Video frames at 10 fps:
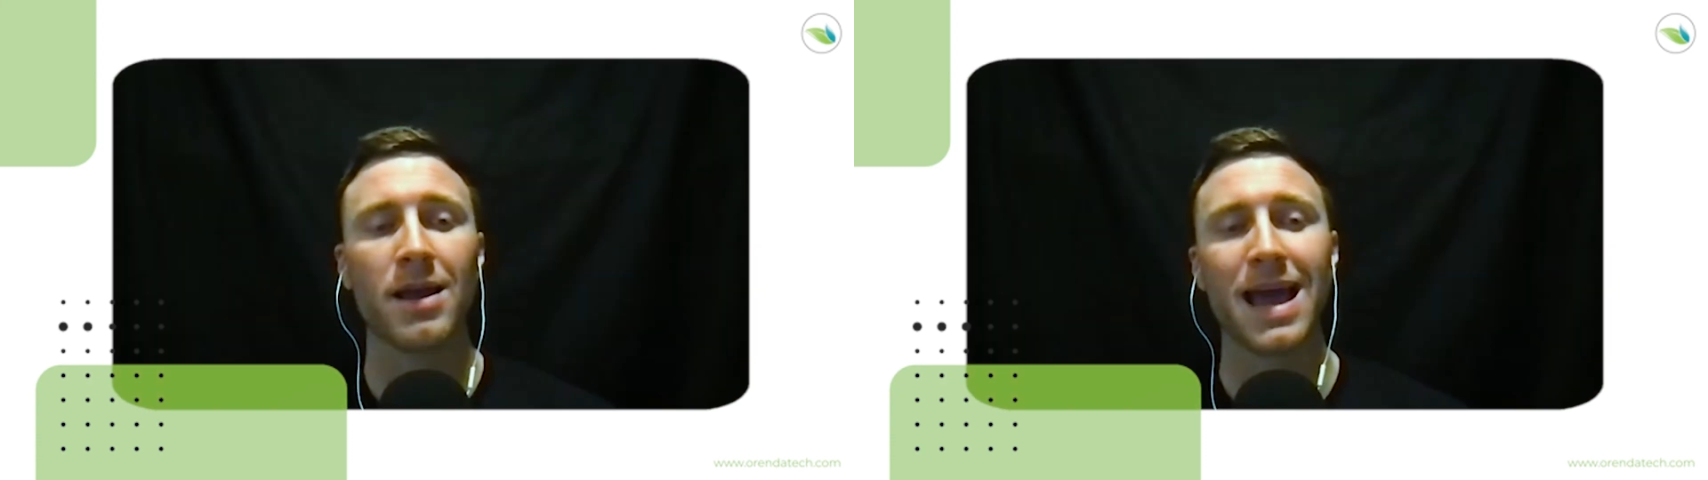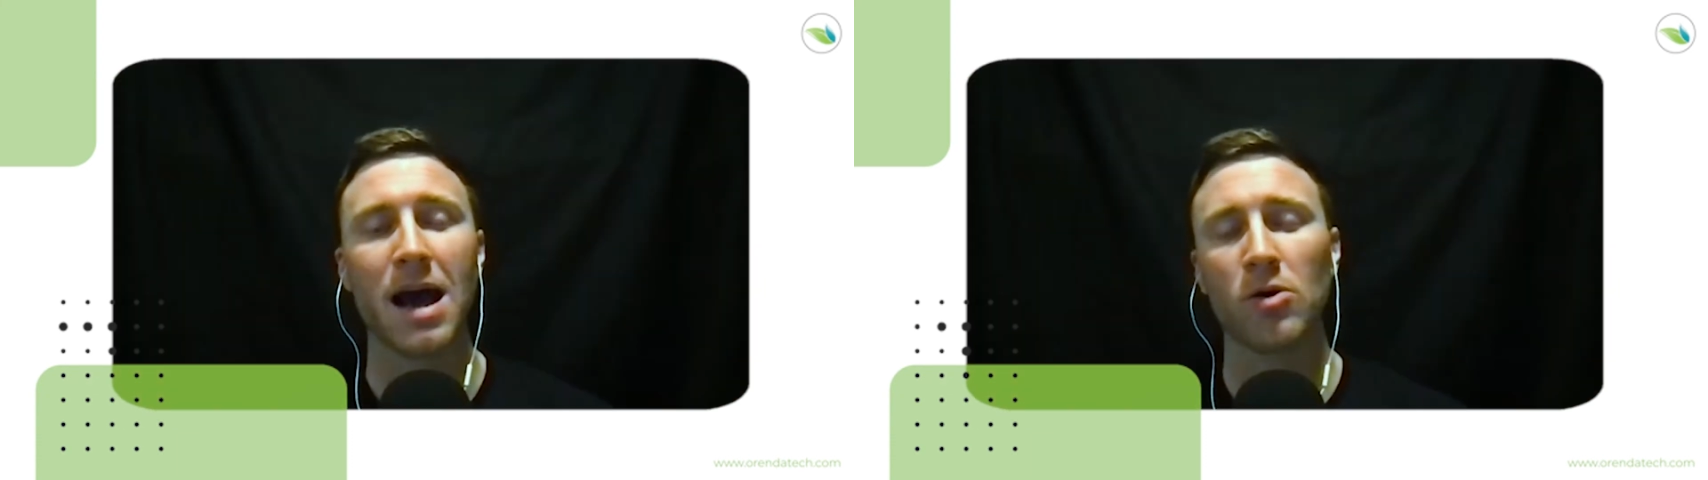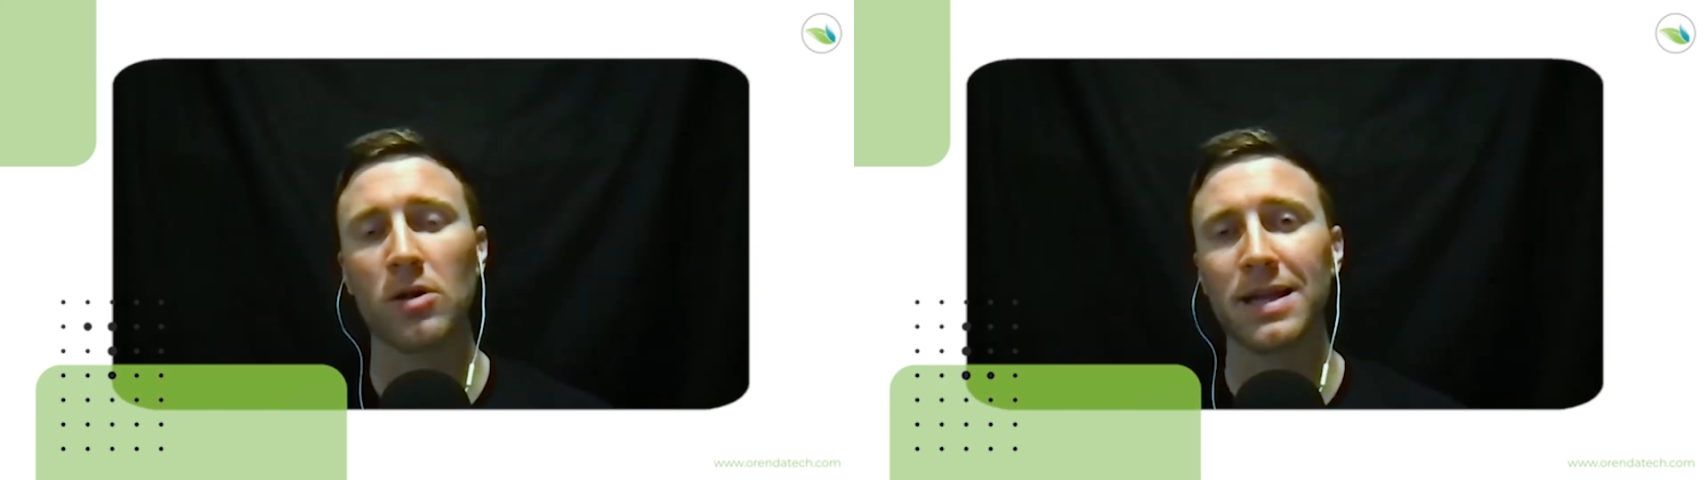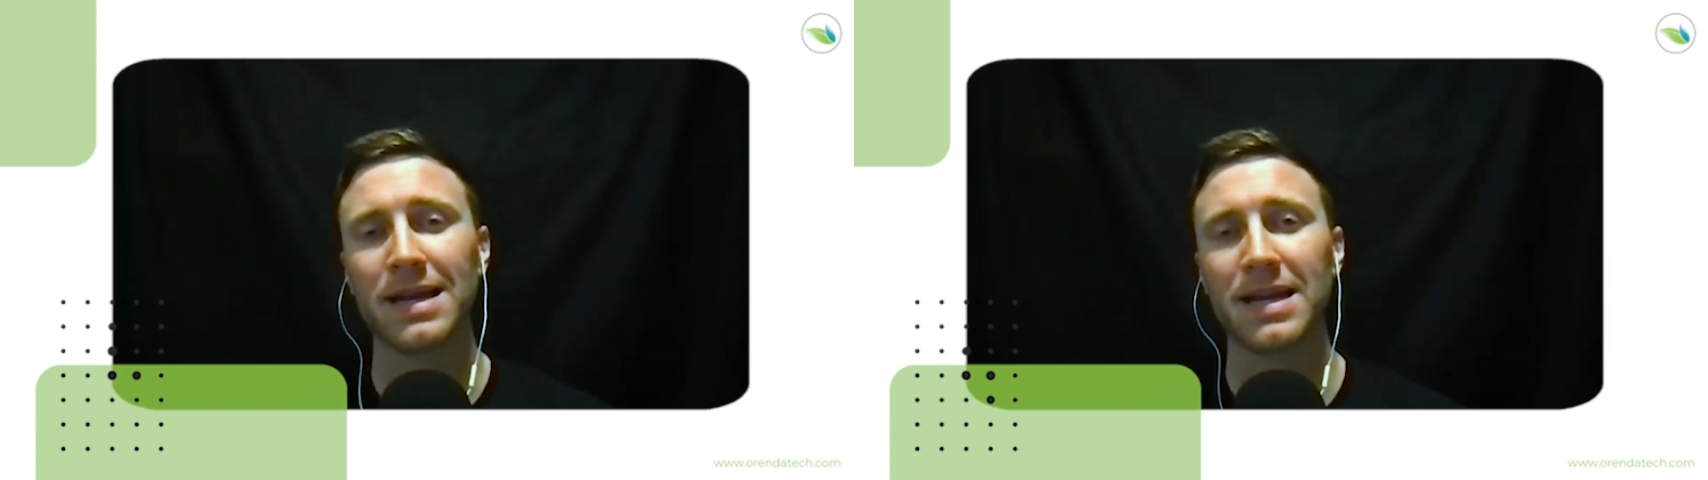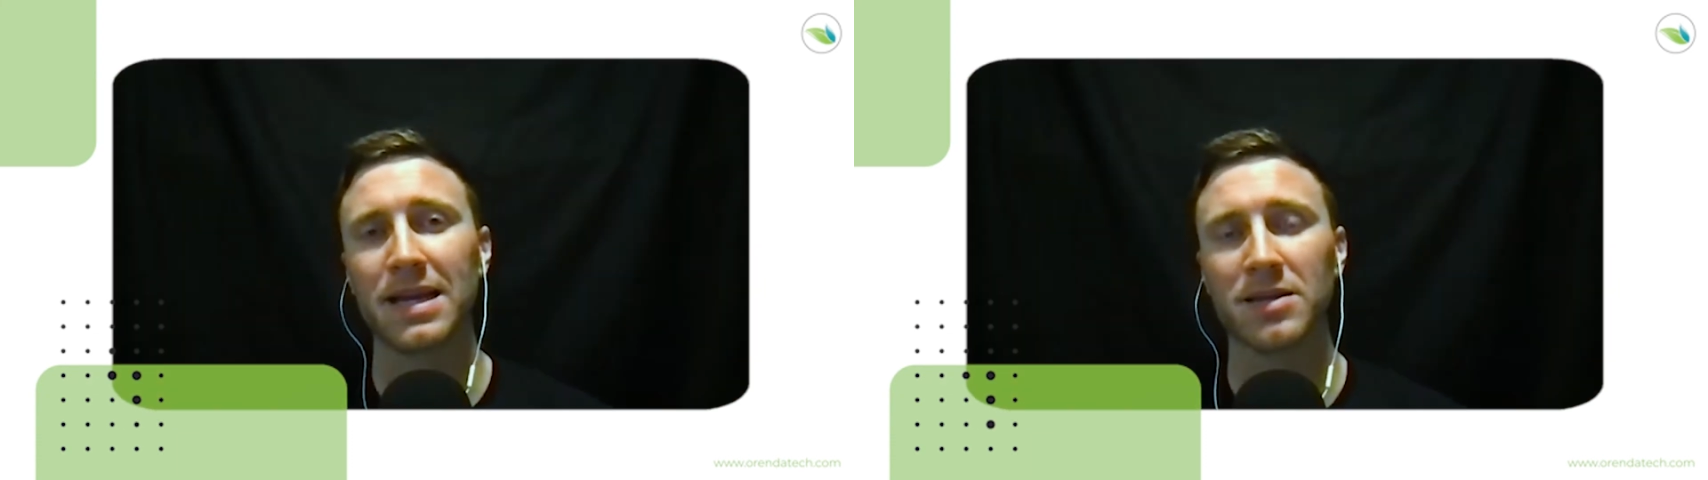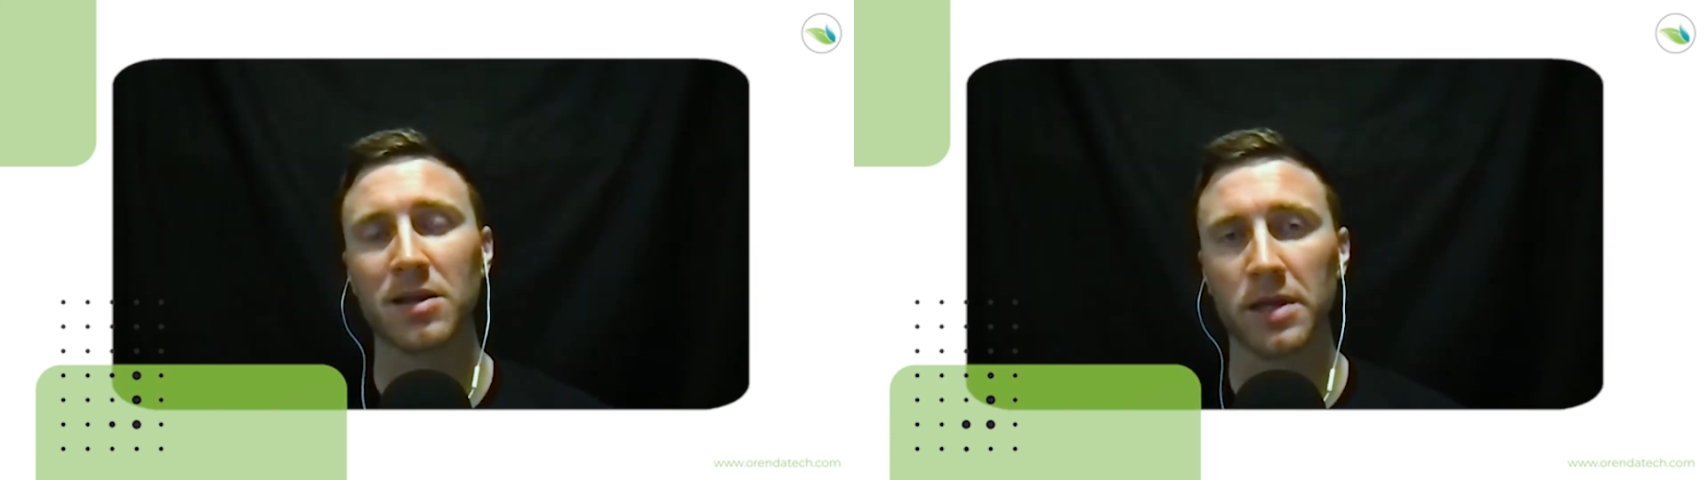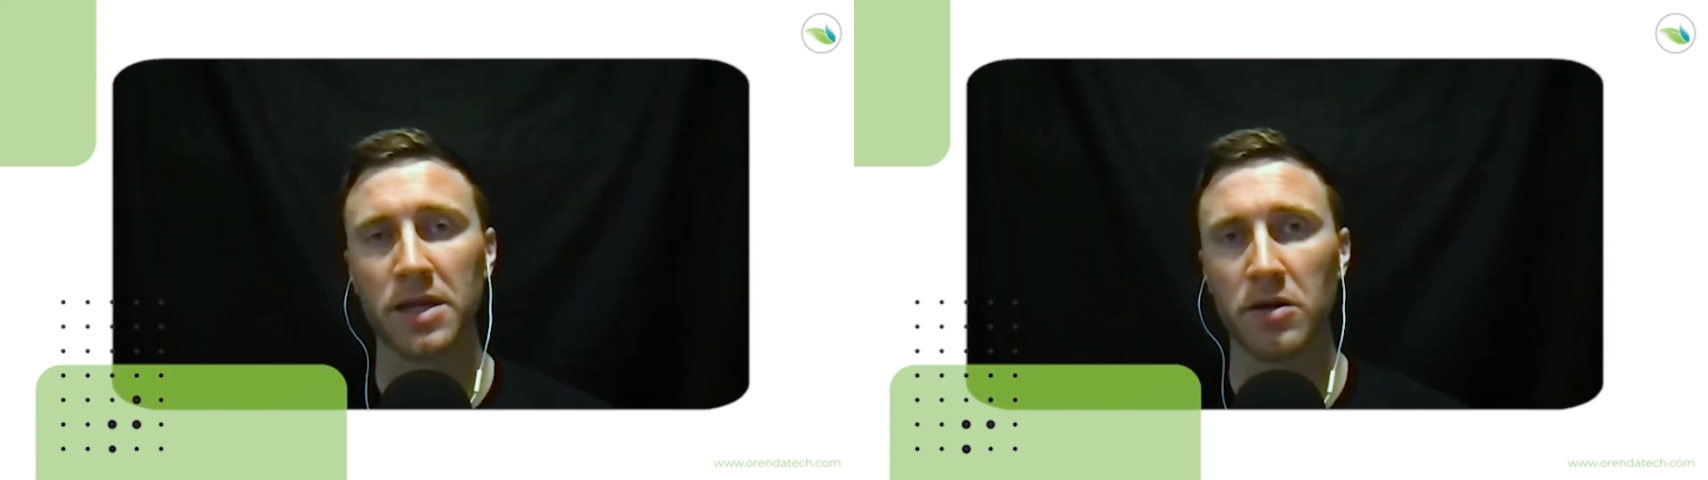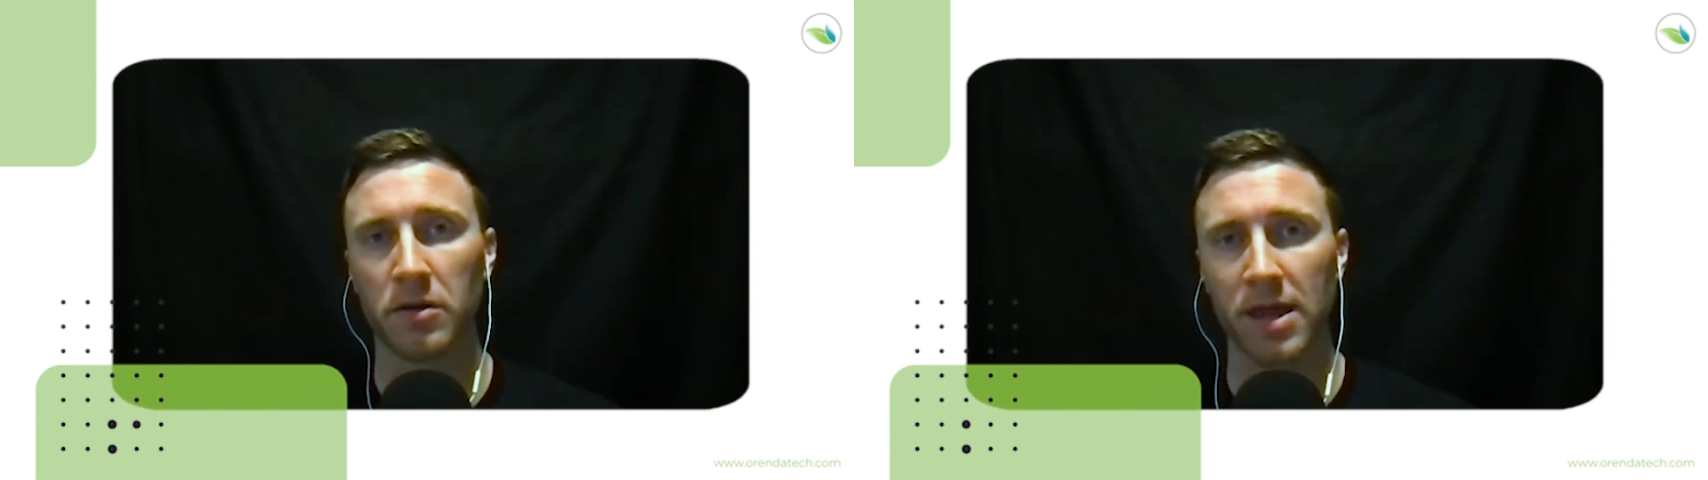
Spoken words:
Alkalinity is a linear